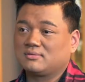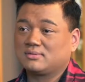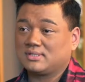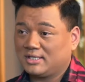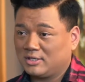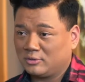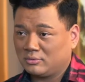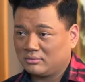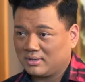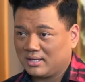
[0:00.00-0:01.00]
the
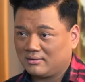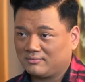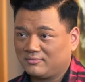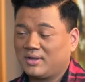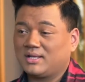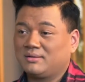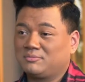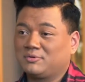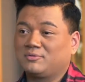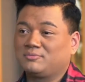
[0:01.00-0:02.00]
CEO, Faye
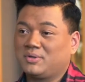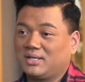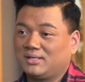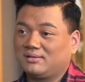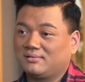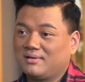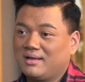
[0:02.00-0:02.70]
Lippo Penny.